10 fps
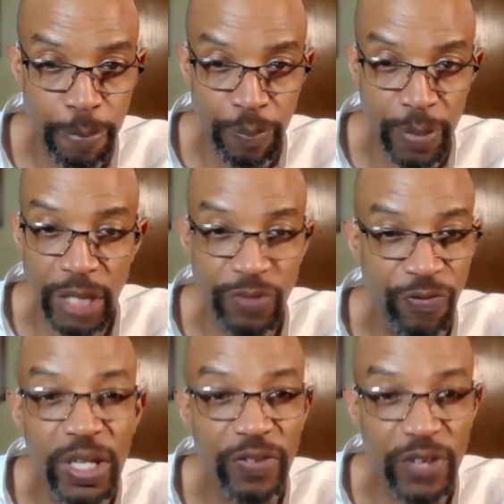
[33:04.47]
It is
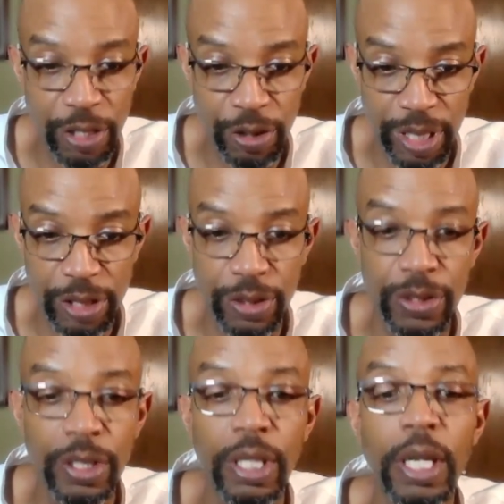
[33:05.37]
full of contradictions.
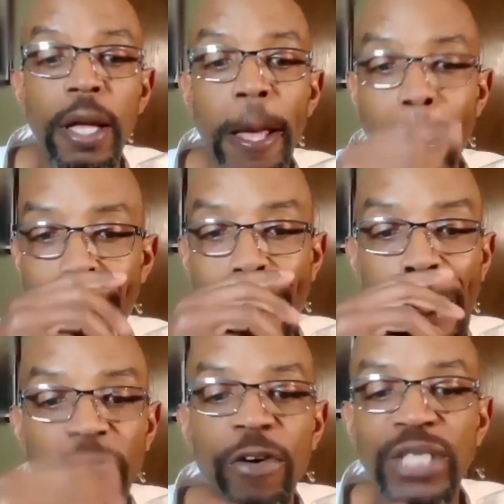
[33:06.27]

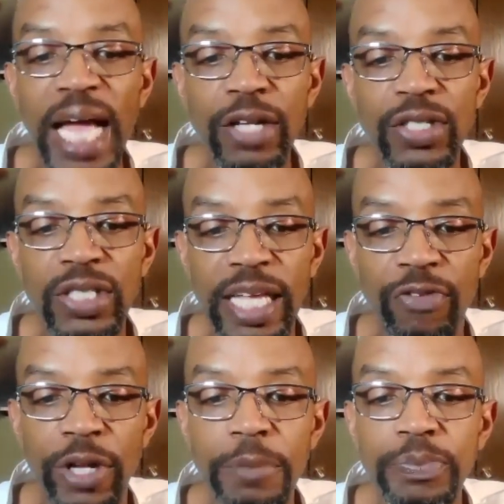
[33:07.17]
From chattel
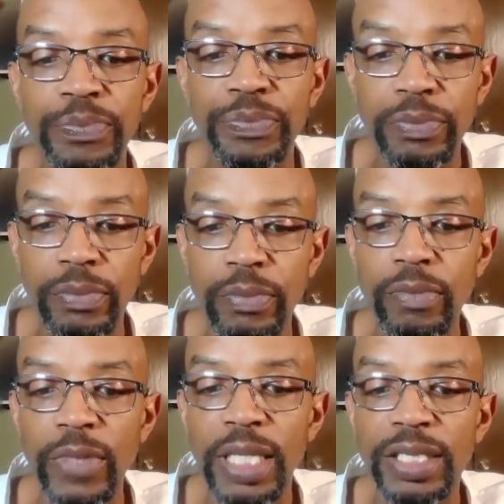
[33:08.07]
slavery
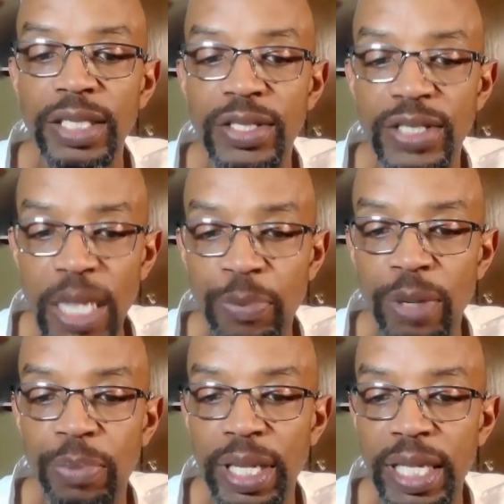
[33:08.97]
to
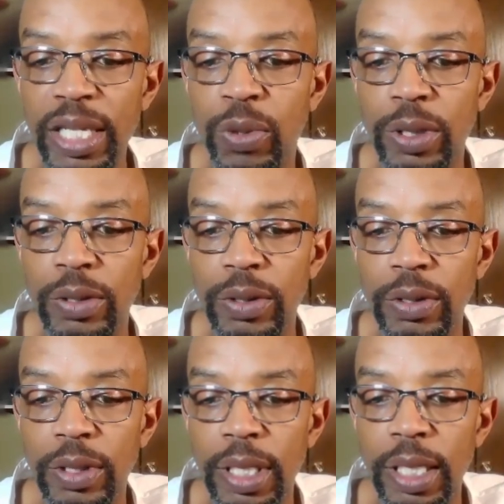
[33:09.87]
separate but equal,
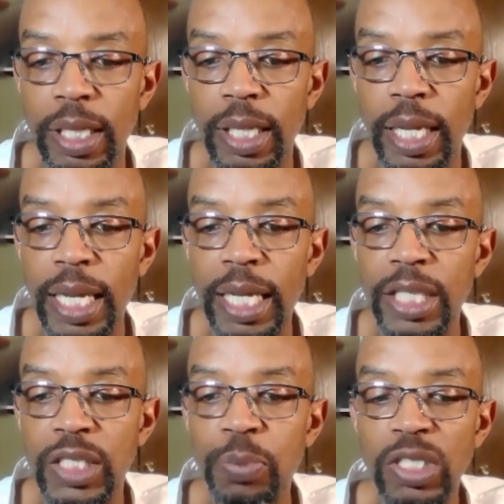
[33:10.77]
in
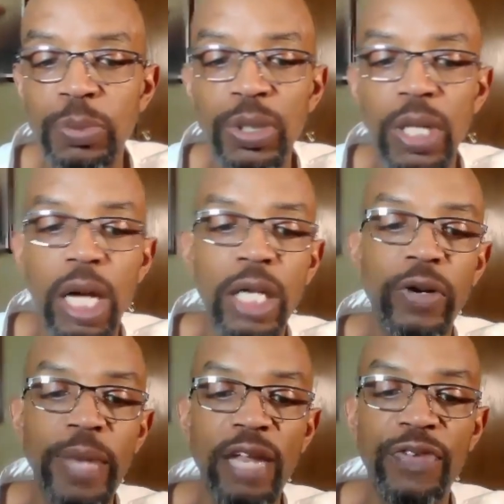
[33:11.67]
its multiple
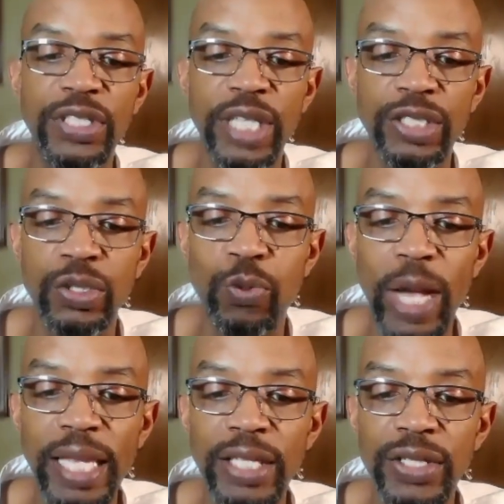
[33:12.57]
ongoing manifestations,
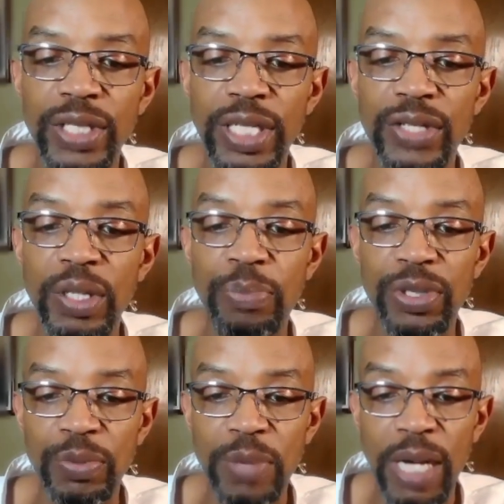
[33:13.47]
whiteness is an
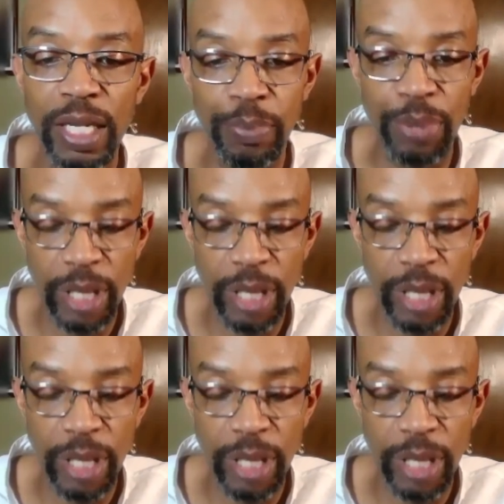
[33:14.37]
epistemological.